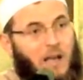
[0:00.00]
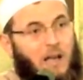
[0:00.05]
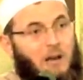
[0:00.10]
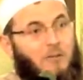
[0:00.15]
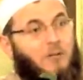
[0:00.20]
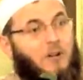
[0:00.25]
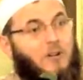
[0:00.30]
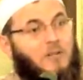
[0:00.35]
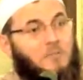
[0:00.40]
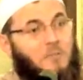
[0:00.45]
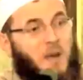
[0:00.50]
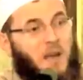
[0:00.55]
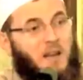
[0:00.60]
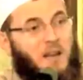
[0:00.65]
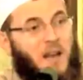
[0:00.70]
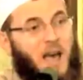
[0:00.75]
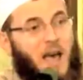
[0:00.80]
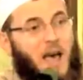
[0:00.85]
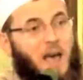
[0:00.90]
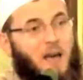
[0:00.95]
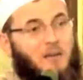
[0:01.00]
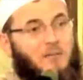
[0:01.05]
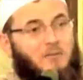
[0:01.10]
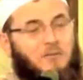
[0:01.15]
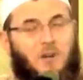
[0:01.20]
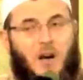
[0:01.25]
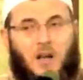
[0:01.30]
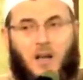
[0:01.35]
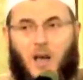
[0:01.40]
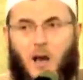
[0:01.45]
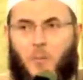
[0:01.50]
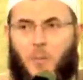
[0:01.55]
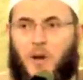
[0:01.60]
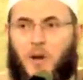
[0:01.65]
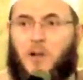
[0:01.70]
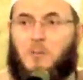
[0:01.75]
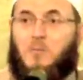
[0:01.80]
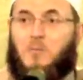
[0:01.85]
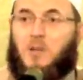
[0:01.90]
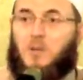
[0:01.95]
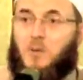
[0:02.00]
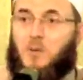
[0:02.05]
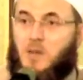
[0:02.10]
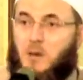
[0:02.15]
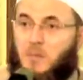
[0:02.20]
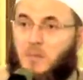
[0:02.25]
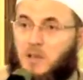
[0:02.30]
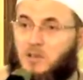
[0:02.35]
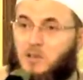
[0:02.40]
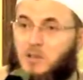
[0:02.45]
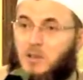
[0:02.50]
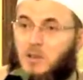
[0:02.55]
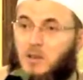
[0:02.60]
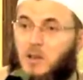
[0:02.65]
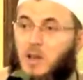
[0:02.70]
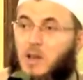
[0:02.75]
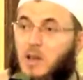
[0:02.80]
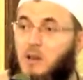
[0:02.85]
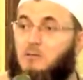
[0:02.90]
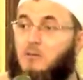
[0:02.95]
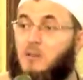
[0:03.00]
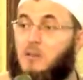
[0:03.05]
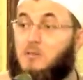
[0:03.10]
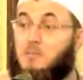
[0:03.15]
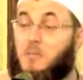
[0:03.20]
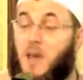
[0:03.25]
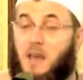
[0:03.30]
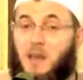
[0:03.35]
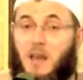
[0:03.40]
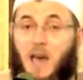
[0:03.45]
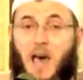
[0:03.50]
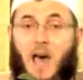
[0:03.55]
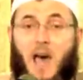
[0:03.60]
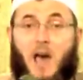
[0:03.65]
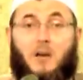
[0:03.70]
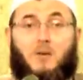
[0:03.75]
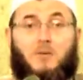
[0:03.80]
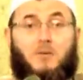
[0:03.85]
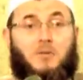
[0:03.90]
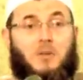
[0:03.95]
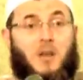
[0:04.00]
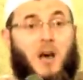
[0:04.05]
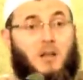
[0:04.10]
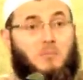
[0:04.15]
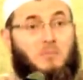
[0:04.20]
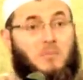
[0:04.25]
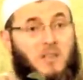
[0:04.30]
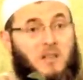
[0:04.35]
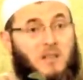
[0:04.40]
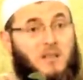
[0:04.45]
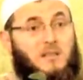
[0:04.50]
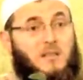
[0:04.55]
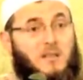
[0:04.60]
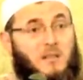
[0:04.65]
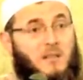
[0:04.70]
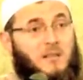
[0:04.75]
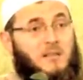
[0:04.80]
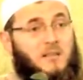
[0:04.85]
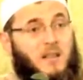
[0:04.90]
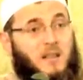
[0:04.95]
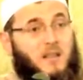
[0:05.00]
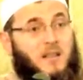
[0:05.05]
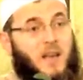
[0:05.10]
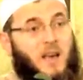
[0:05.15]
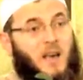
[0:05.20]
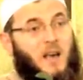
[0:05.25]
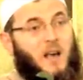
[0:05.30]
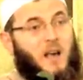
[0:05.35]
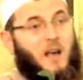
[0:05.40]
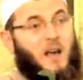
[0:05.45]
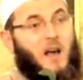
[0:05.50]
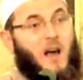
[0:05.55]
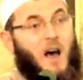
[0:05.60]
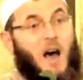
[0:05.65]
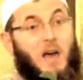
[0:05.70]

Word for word: It was my dad who accompanied me to the masjid. It was my dad who taught me this and this and that.